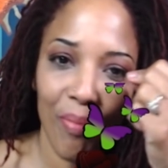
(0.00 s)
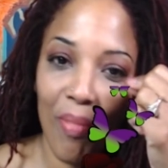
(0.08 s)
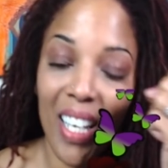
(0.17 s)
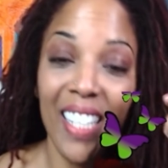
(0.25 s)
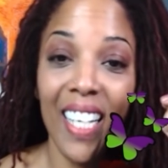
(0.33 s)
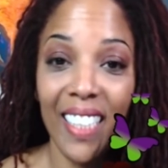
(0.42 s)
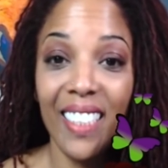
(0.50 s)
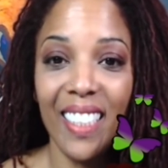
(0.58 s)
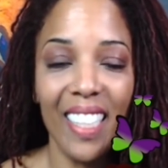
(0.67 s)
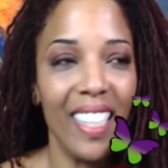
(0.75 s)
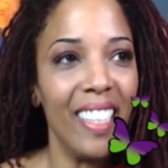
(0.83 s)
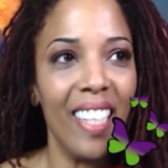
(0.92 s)
less
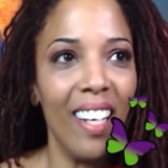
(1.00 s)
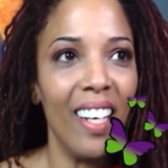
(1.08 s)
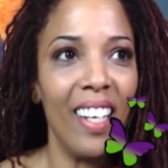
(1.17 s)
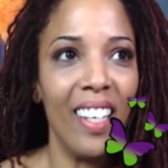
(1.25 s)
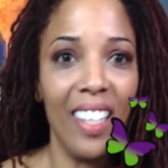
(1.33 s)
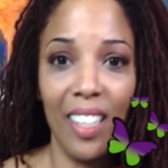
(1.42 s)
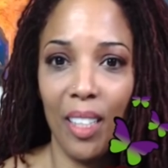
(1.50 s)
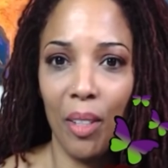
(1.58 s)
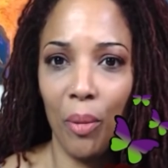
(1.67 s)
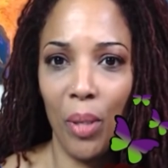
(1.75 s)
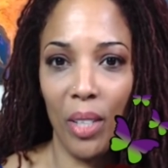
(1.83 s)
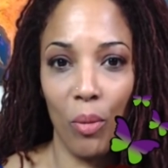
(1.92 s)
than 1
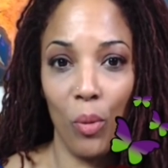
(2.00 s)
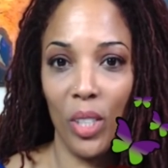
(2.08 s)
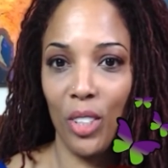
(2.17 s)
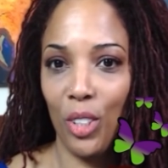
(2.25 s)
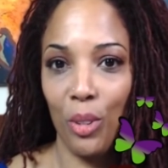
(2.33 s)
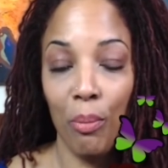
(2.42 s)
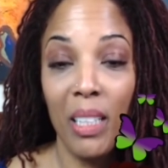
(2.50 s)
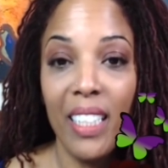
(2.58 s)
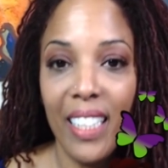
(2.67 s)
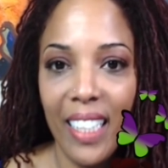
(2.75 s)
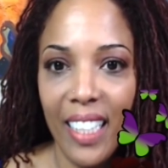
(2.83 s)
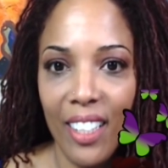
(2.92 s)
or 2
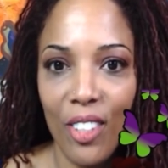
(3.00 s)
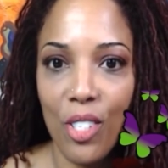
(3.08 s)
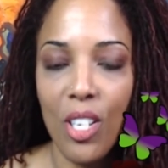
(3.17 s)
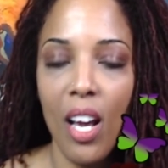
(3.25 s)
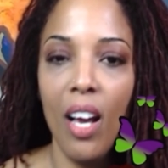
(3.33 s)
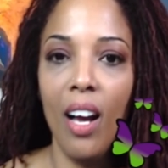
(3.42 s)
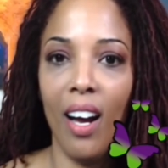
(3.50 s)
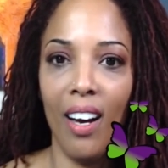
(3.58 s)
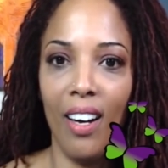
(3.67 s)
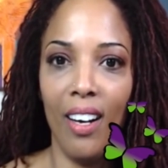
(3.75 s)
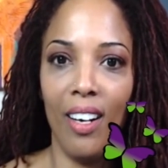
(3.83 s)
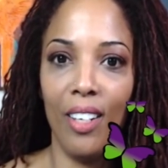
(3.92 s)
milliliters
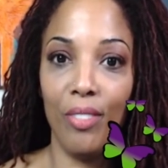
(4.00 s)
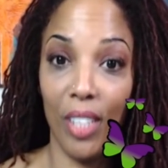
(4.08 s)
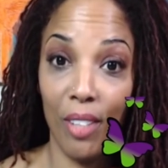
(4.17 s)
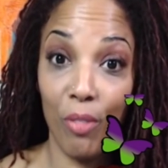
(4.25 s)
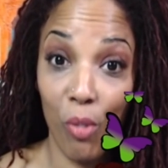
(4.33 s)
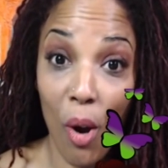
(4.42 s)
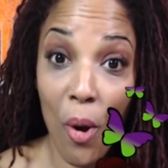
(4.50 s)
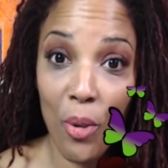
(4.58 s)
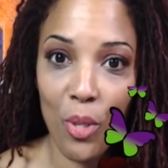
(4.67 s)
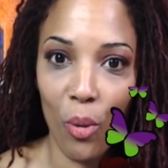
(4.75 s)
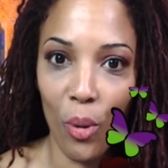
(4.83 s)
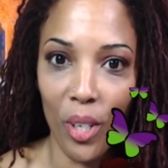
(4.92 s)
of
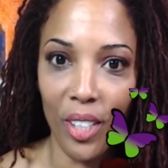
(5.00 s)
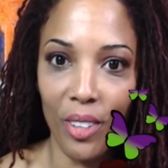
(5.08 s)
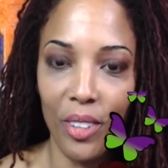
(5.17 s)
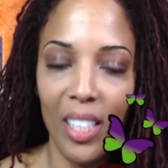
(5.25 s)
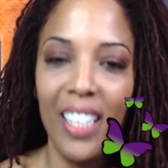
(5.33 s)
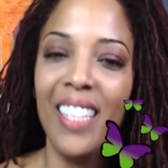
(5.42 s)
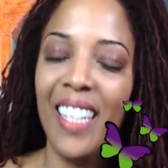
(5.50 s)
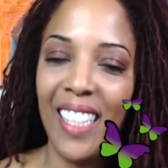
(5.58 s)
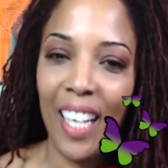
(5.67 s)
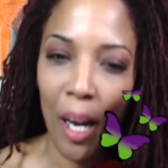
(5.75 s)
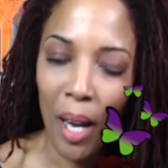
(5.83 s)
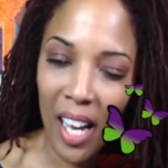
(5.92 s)
rose oil.
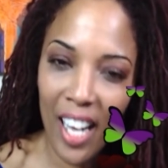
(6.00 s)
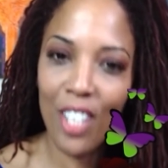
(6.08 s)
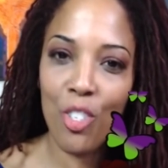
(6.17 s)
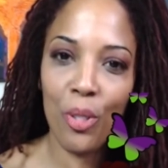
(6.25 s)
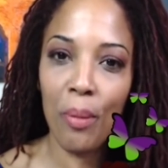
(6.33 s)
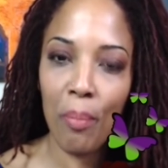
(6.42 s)
100